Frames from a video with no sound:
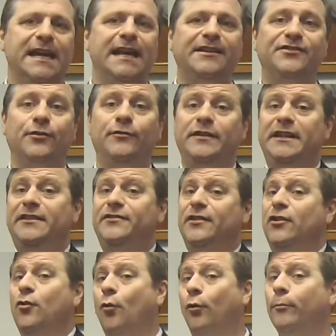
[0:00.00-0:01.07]
And so these
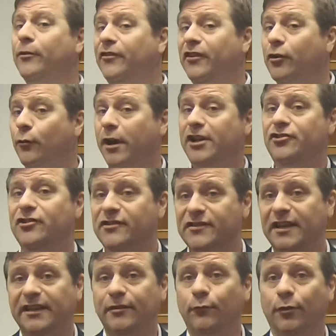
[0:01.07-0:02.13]
enormous equations
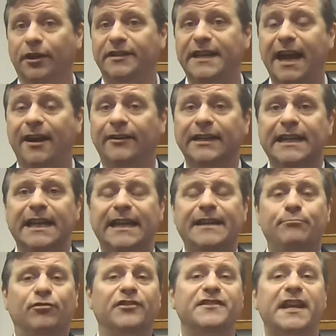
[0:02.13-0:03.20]
that he worked out, he
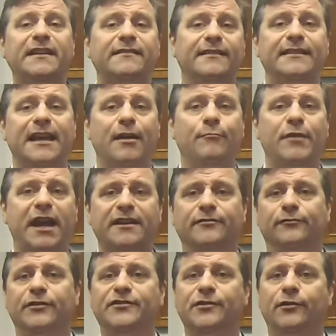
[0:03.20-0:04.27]
presented them as
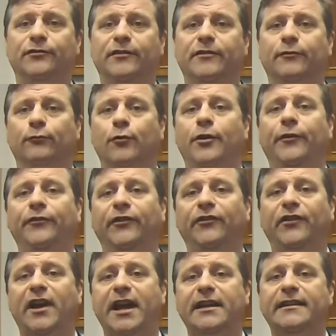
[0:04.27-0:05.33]
a result of the Royal
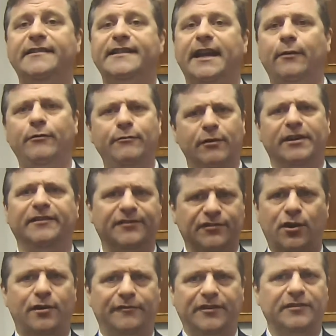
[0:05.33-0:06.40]
Society saying, we want to
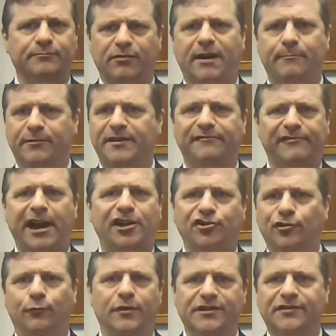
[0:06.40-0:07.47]
solve this problem of
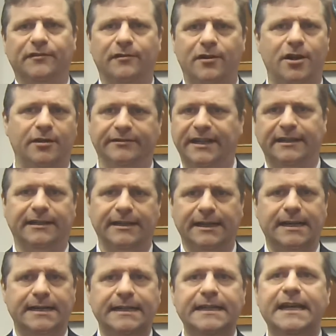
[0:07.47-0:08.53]
diffraction once and all, da da da
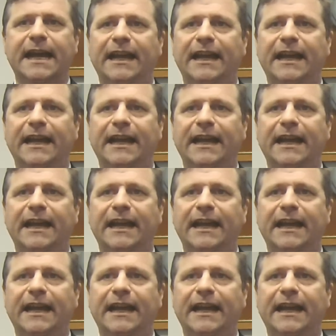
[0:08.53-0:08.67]
da.